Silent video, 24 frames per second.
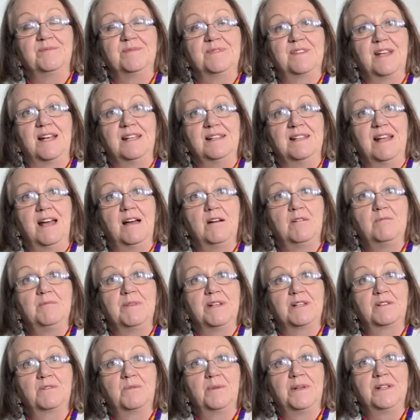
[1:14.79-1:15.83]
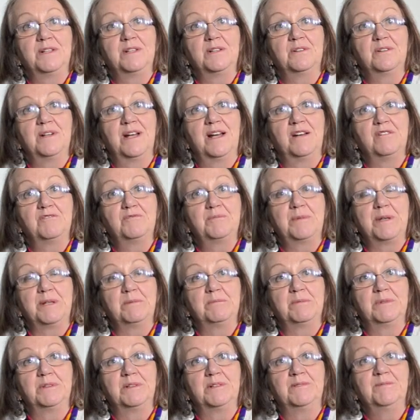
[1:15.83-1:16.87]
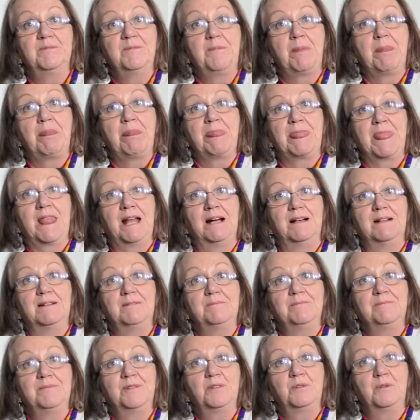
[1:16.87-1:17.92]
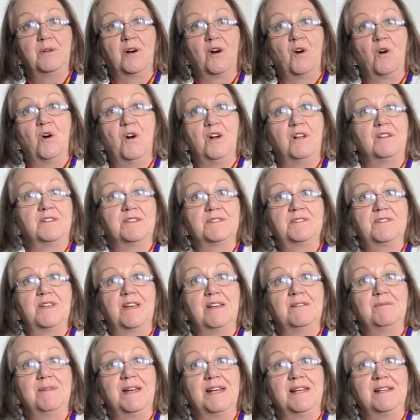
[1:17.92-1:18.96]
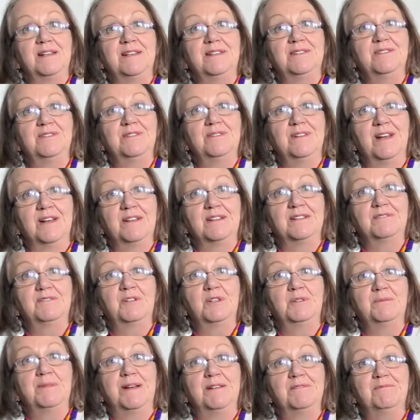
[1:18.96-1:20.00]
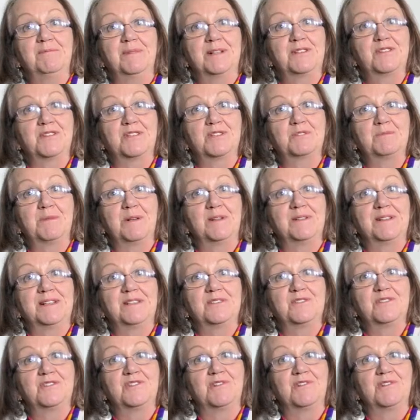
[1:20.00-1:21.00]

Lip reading: dynamic when you have people who are all the same age, none of whom have much experience